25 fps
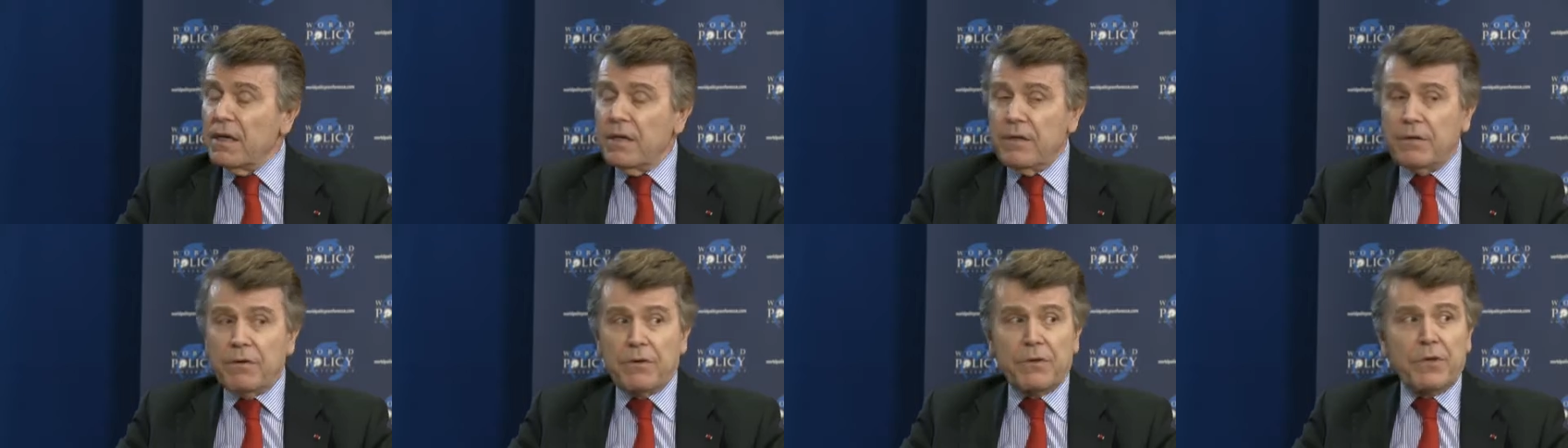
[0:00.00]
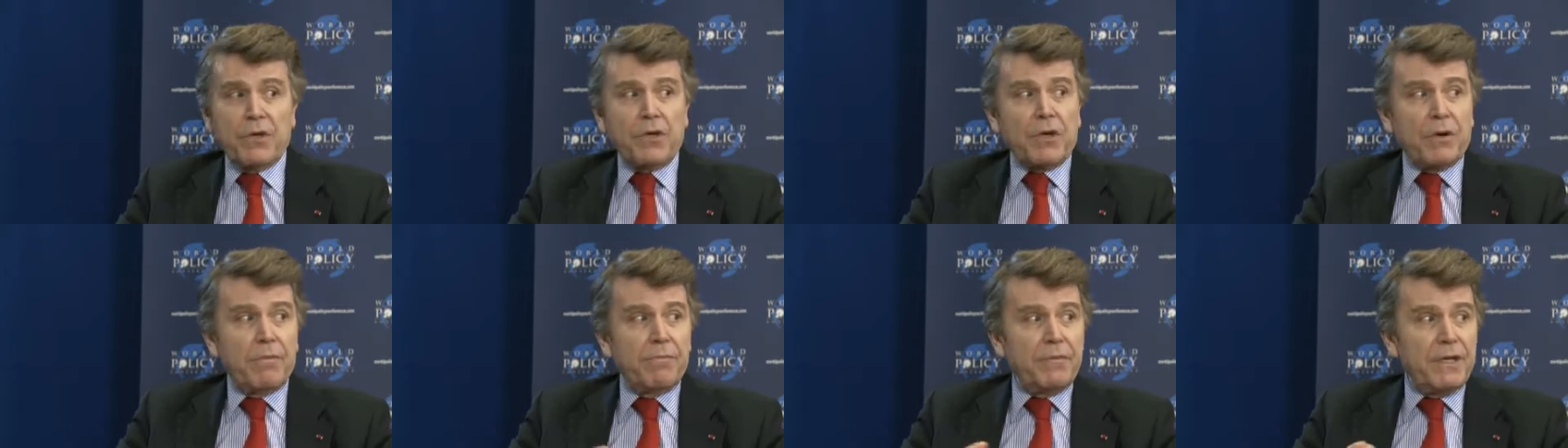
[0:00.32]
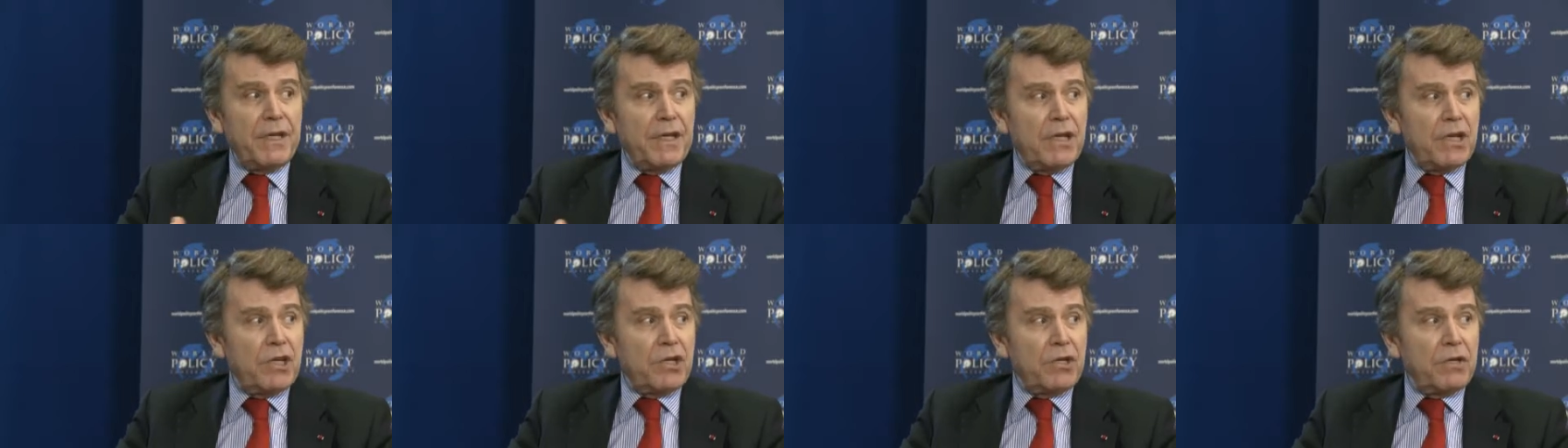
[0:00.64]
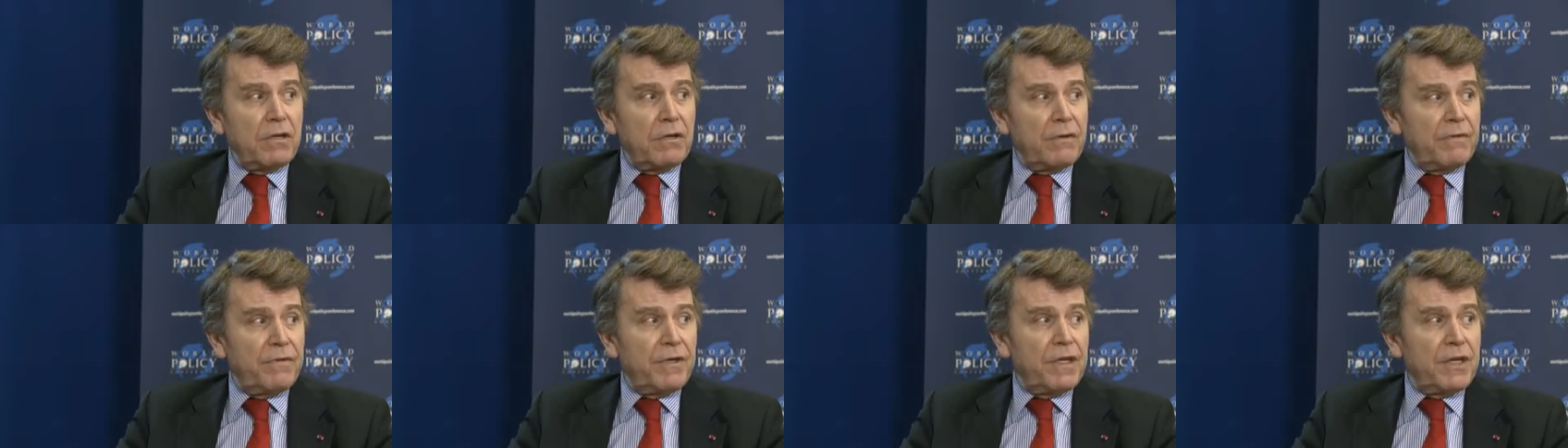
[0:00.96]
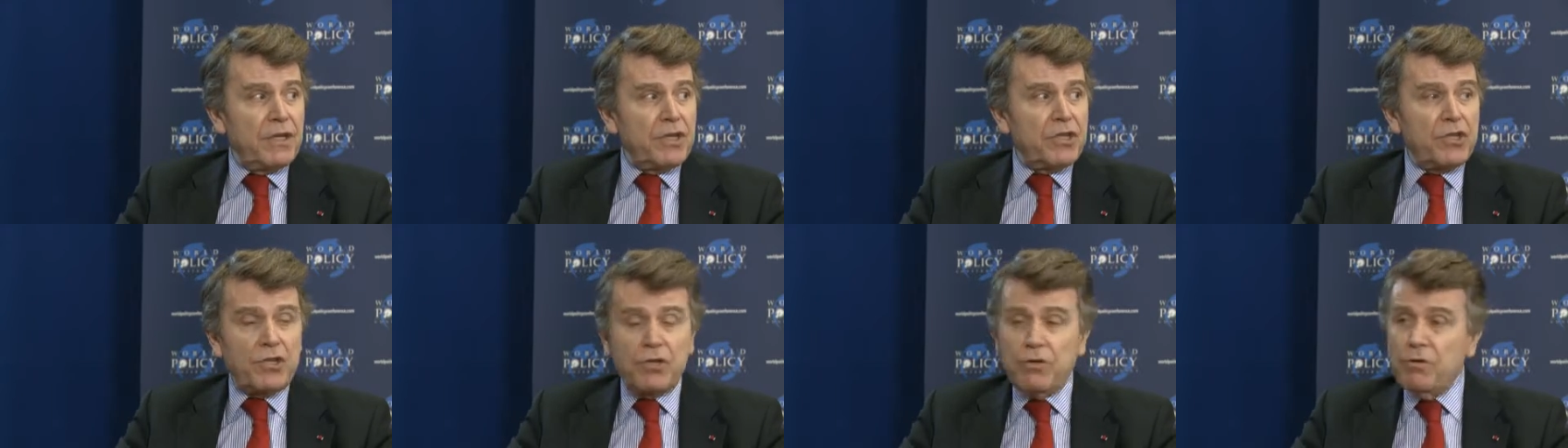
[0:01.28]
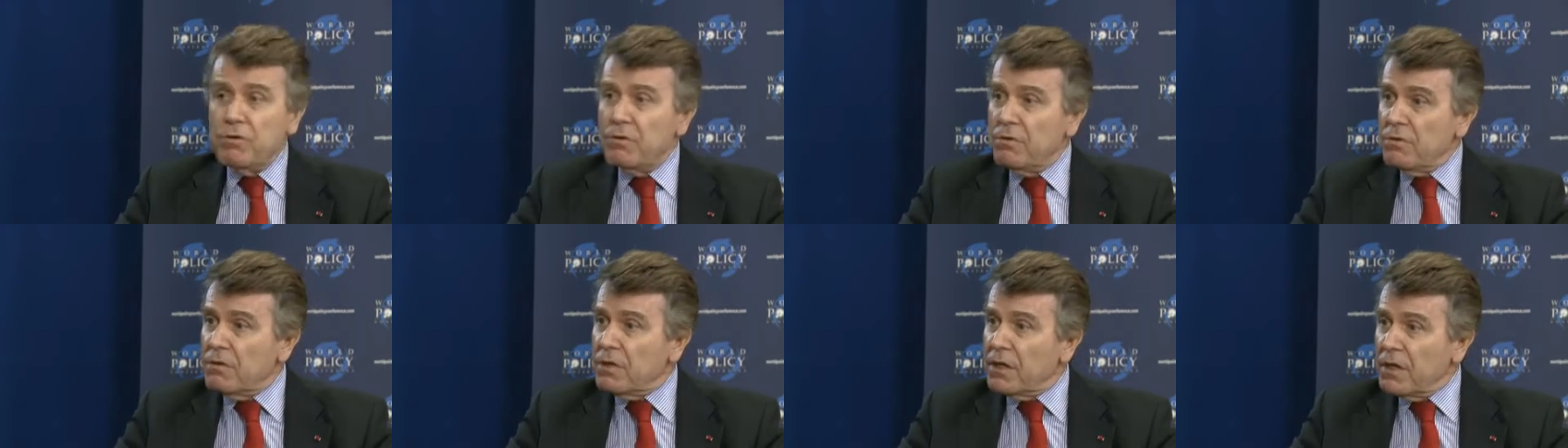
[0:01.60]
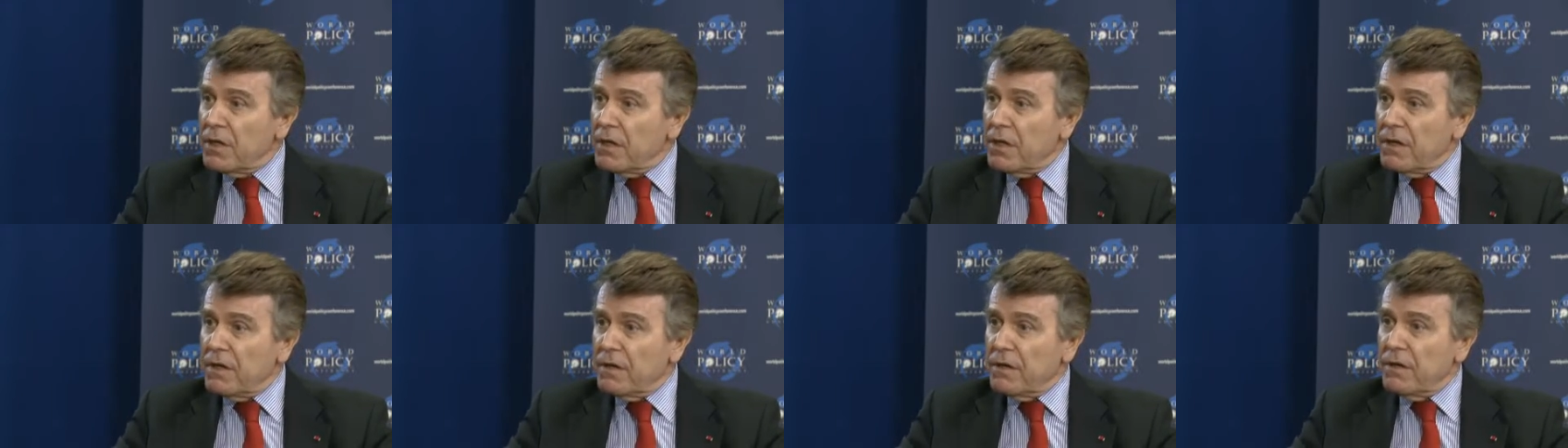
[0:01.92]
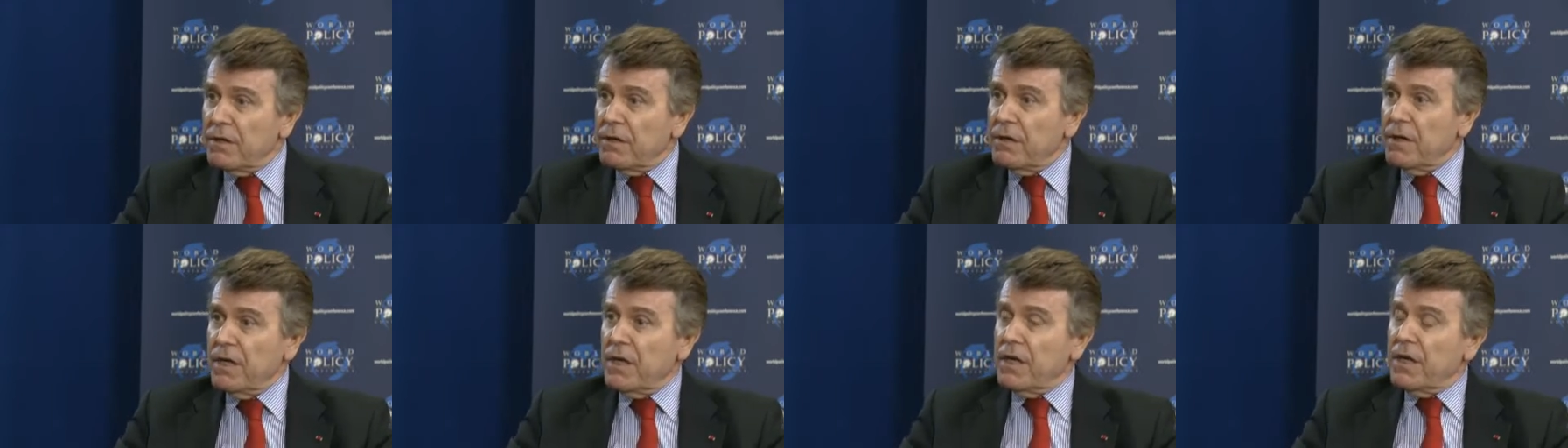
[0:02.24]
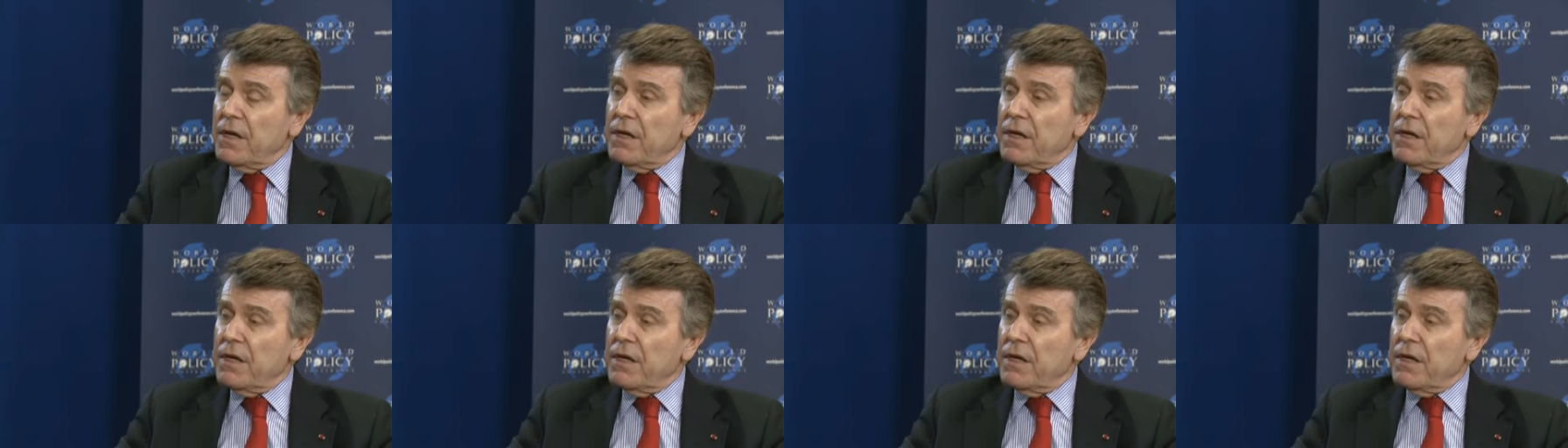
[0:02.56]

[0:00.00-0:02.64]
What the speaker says: The combination of these two